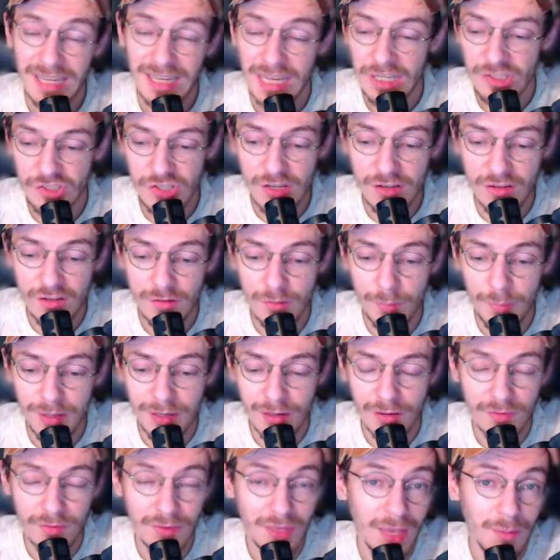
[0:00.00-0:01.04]
It changes
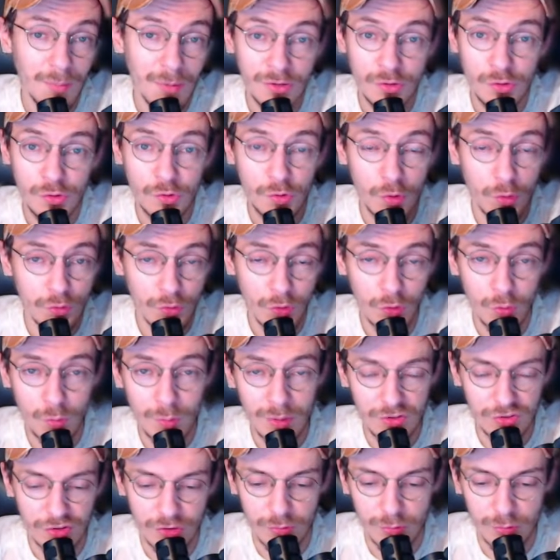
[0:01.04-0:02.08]
depending on the game, and you don't know
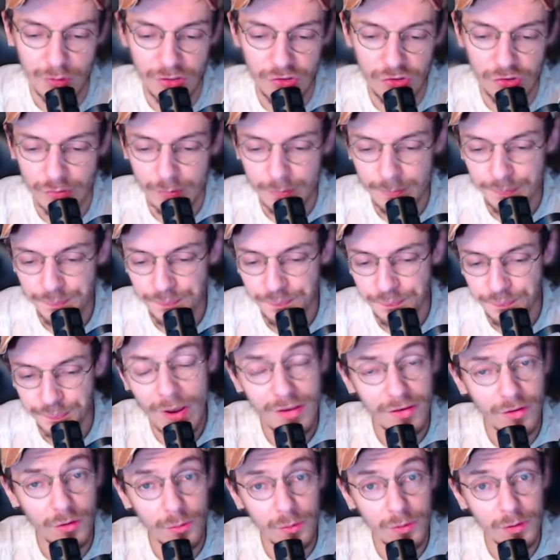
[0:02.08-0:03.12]
which is which.
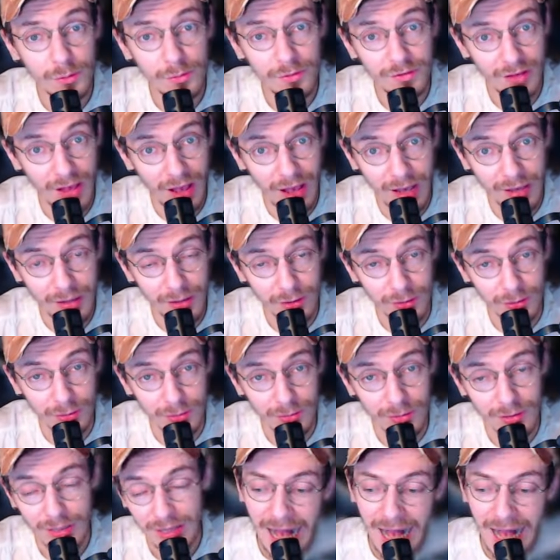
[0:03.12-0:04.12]
When you use IO